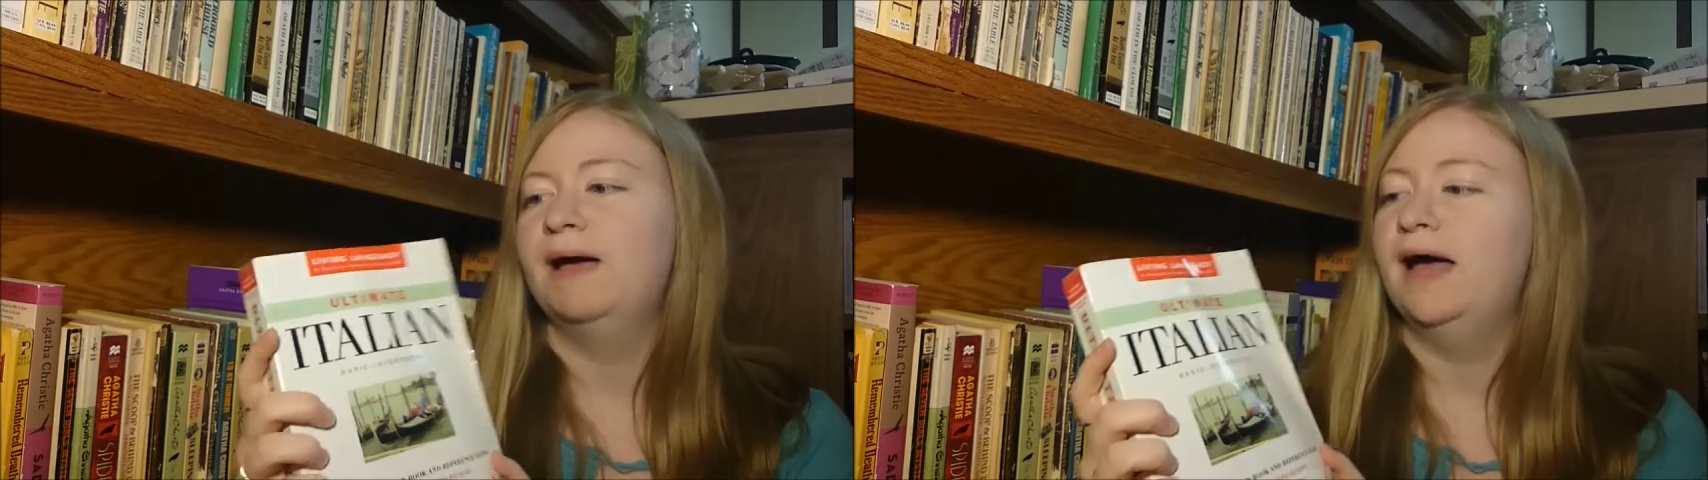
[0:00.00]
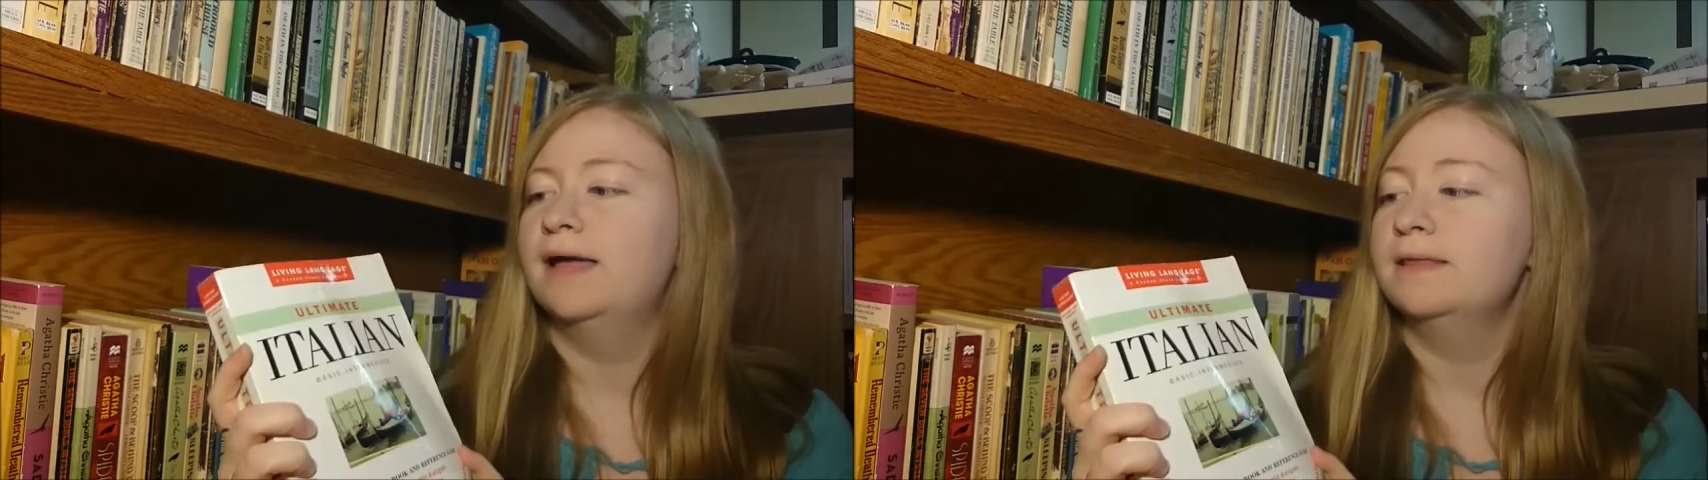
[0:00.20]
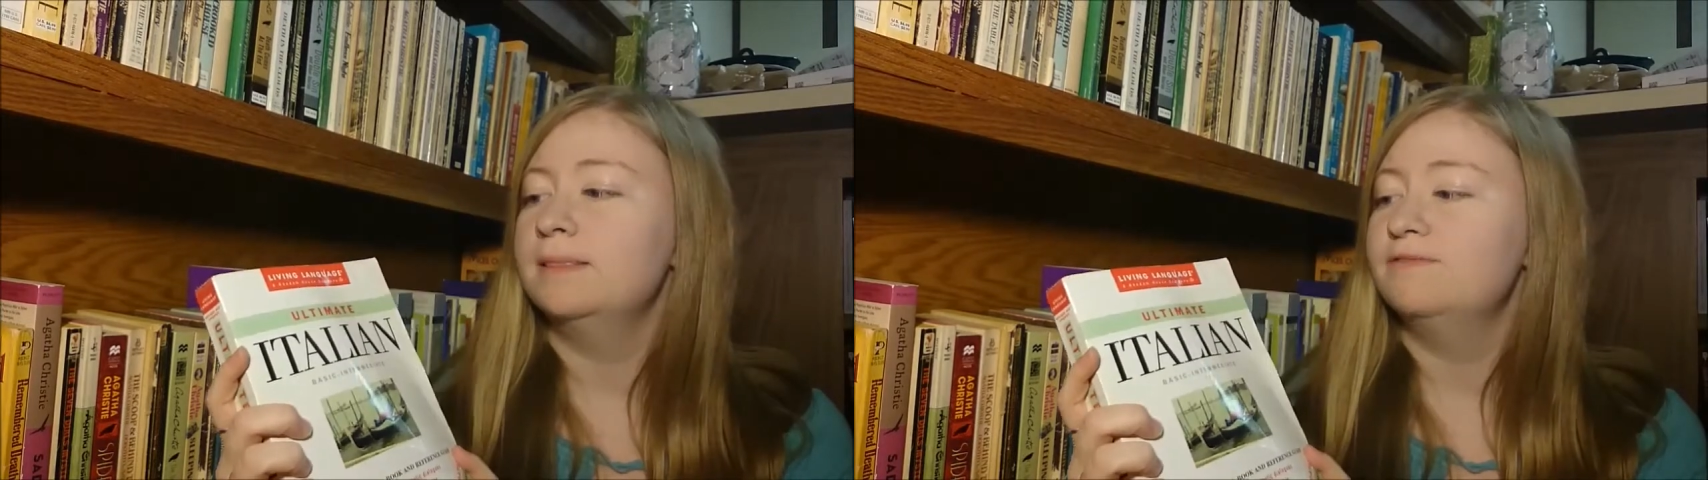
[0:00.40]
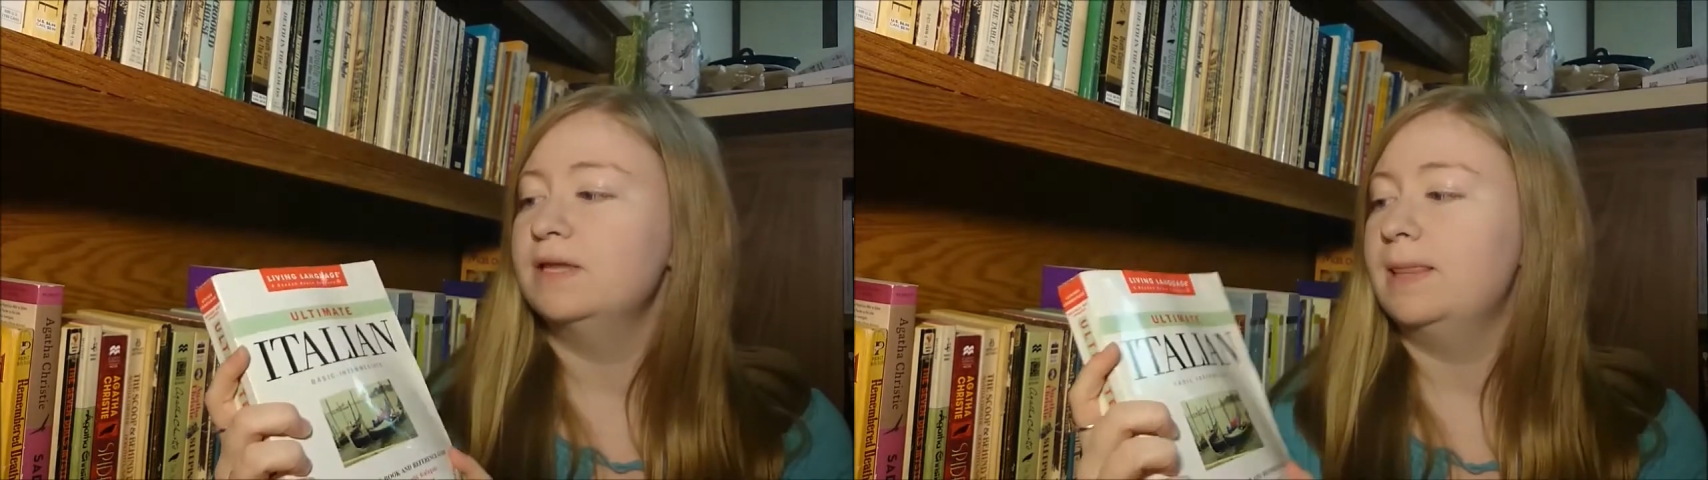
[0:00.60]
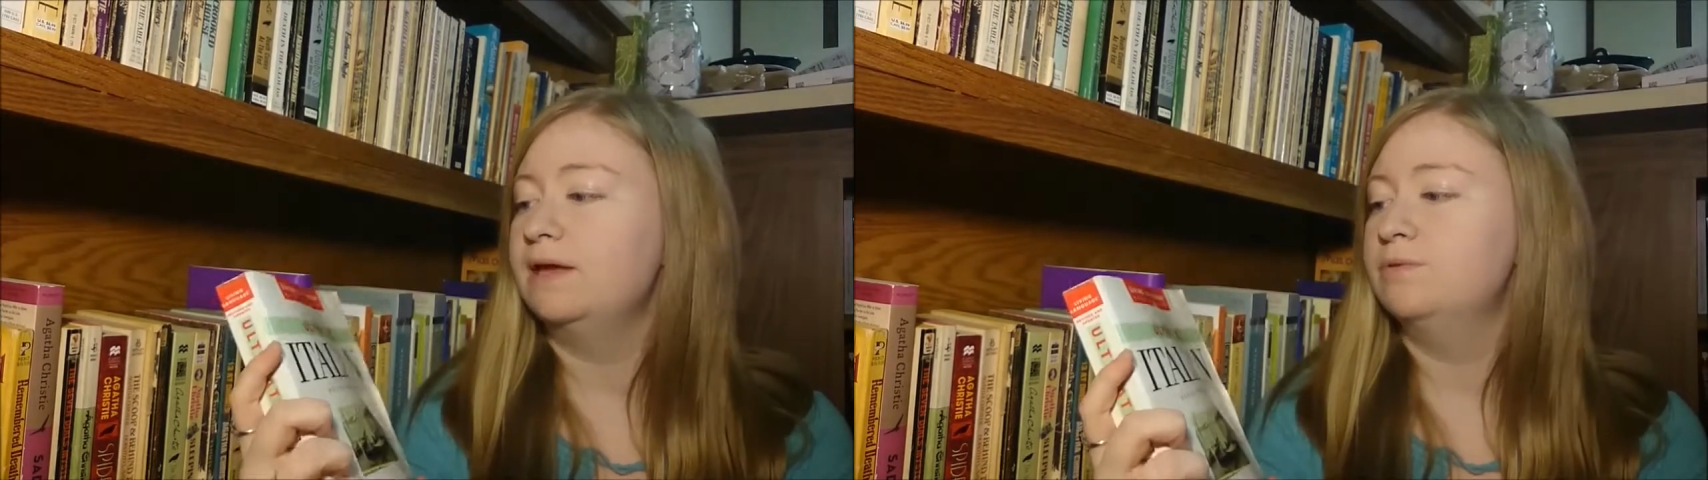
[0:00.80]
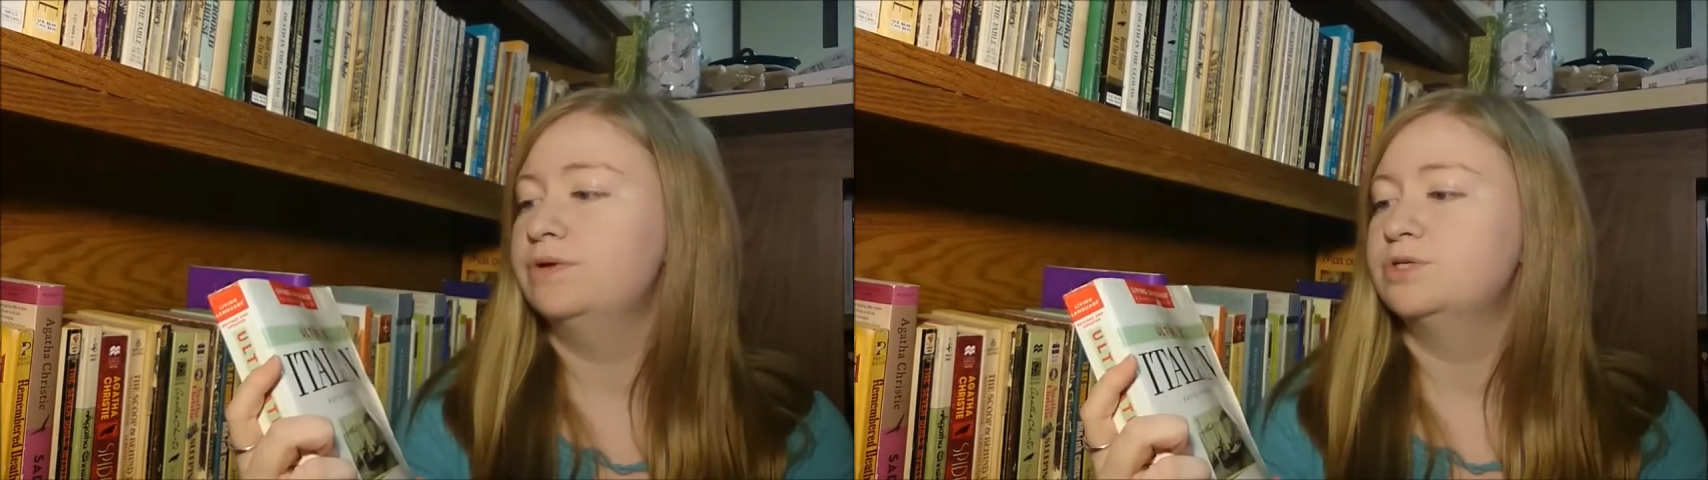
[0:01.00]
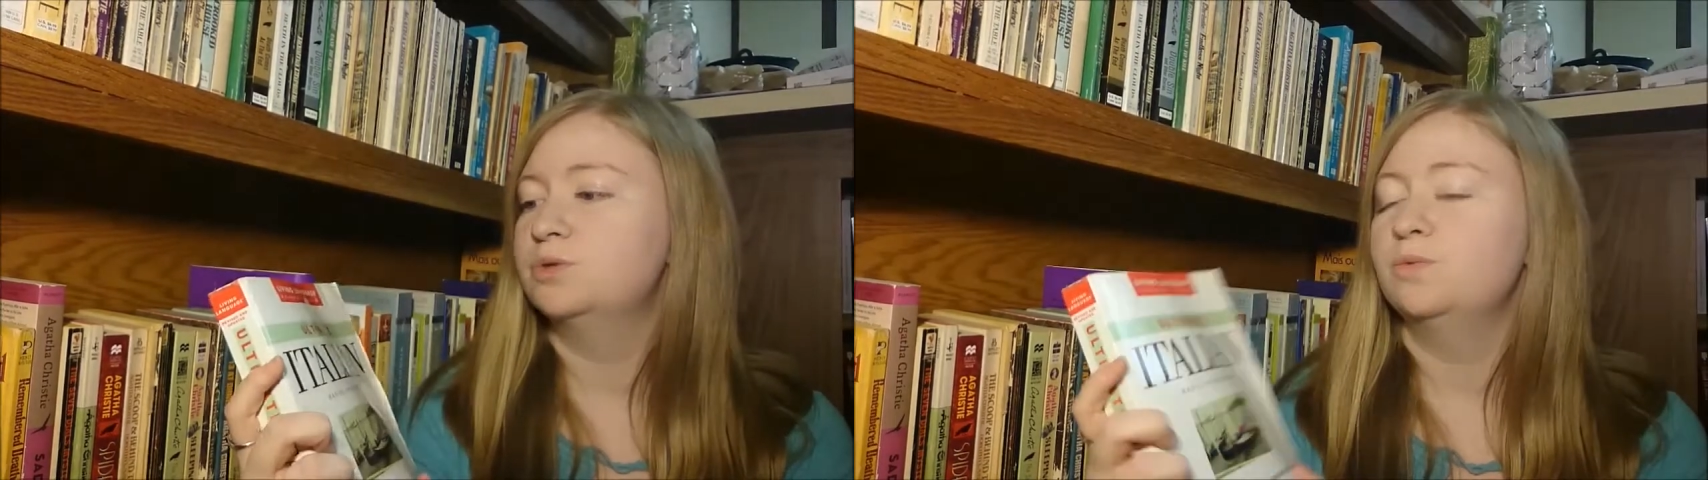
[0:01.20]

by Living Language,